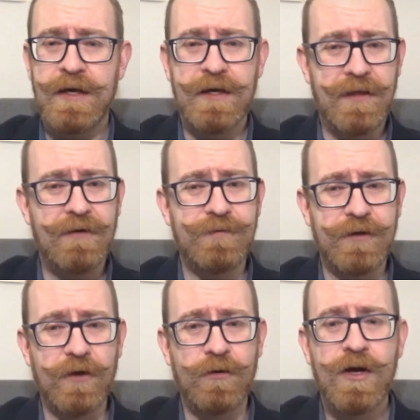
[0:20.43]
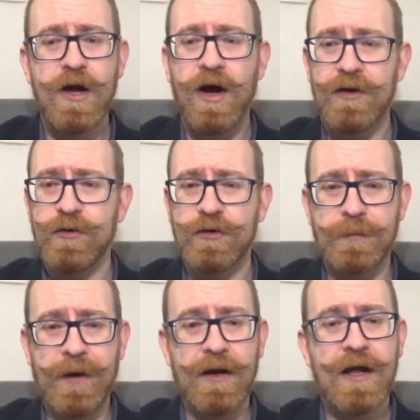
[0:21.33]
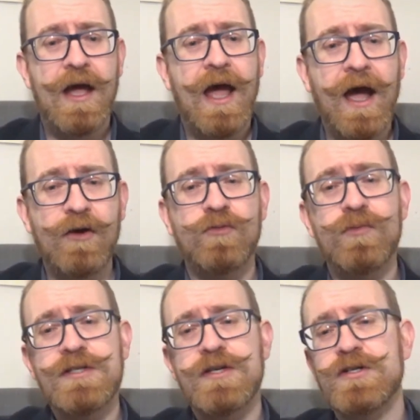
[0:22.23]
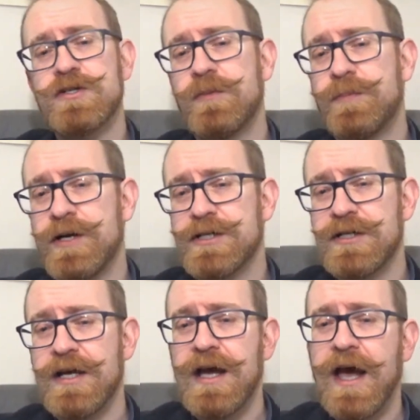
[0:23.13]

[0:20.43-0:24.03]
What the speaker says: In that video, I talked about how to research your impression